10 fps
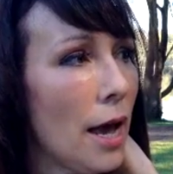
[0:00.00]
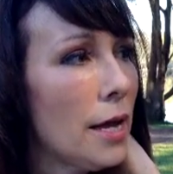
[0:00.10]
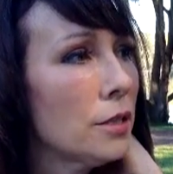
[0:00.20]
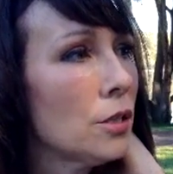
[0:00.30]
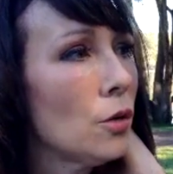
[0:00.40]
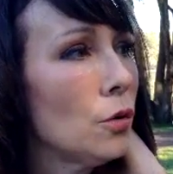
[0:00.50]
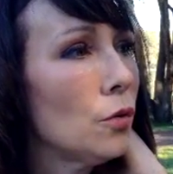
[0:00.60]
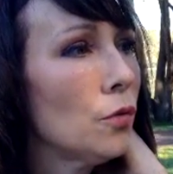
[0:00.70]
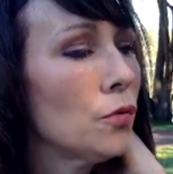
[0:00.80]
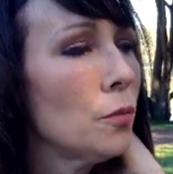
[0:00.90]
And so
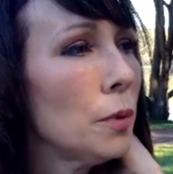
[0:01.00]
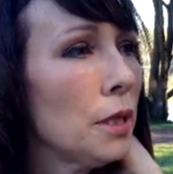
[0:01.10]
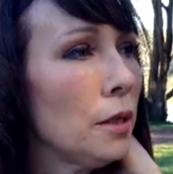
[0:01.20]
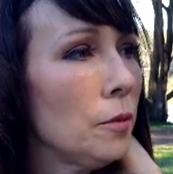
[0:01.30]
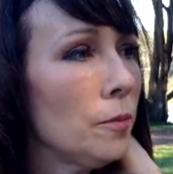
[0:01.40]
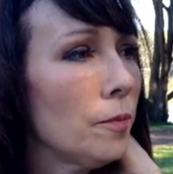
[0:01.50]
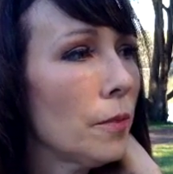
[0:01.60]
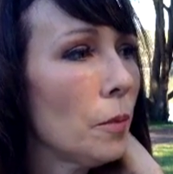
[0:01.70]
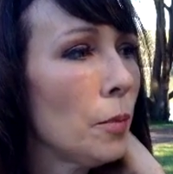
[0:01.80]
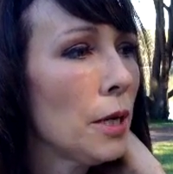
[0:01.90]
for me,
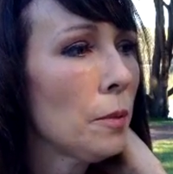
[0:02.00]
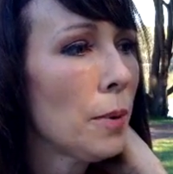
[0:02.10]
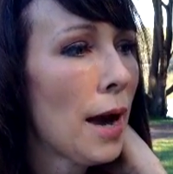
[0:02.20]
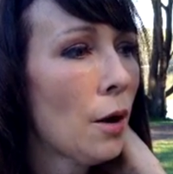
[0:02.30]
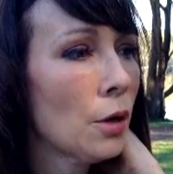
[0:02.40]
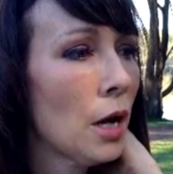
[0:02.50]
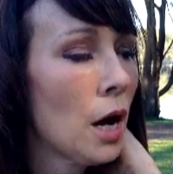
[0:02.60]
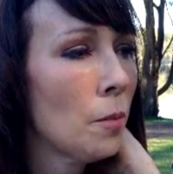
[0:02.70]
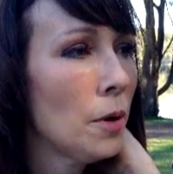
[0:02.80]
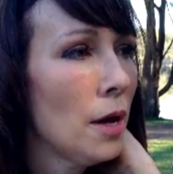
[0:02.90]
being powered up